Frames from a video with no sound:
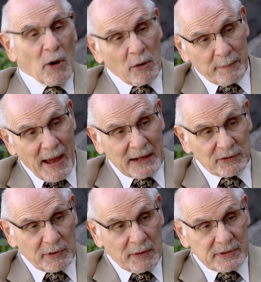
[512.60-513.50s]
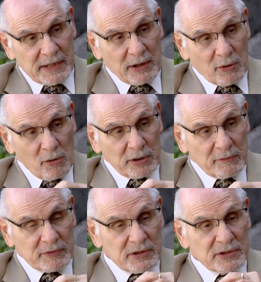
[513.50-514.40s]
Going back to what I was saying earlier,
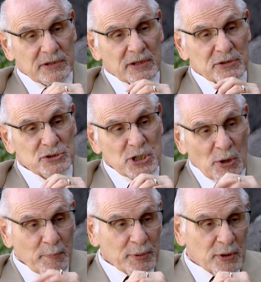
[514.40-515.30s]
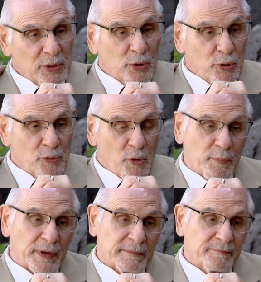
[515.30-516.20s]
with this geopolitical
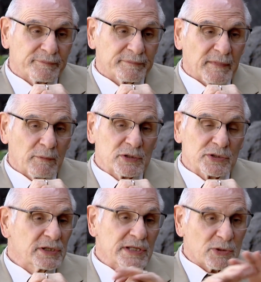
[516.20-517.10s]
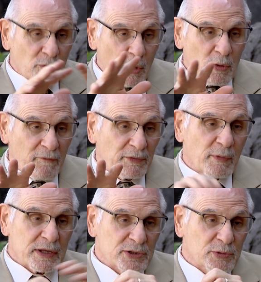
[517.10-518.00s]
grouping, which exists all over the
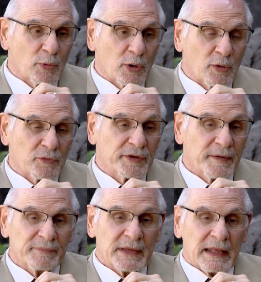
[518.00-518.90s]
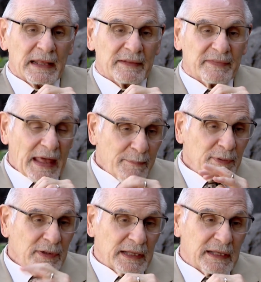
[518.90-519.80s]
Western world, they
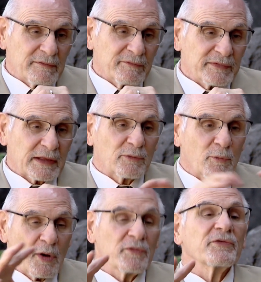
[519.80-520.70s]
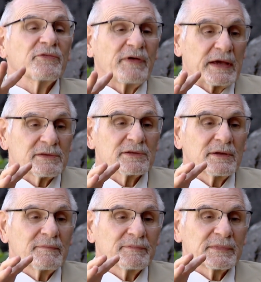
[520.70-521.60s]
believe that the world is fixed.
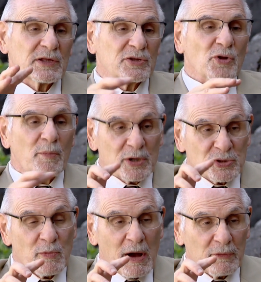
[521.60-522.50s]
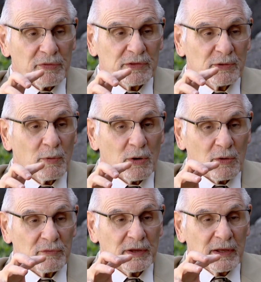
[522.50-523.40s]
There's so much wealth in the
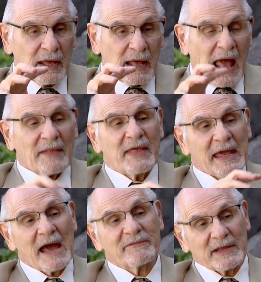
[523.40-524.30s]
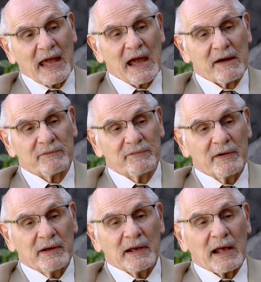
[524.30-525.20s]
world, and they have to have
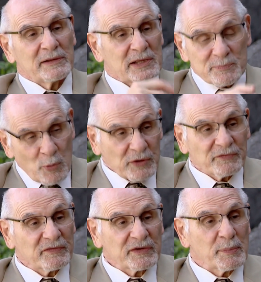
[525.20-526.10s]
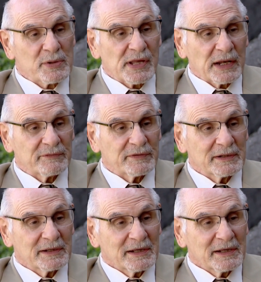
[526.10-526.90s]
at least more than 50% of it,